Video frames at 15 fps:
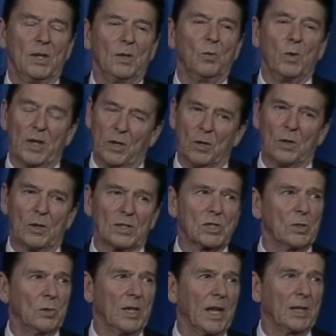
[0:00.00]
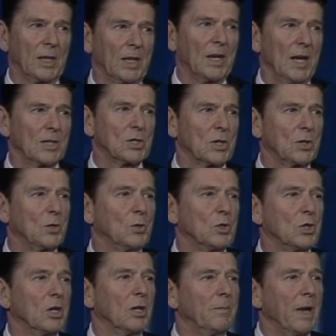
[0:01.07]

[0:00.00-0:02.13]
we could also get the constitutional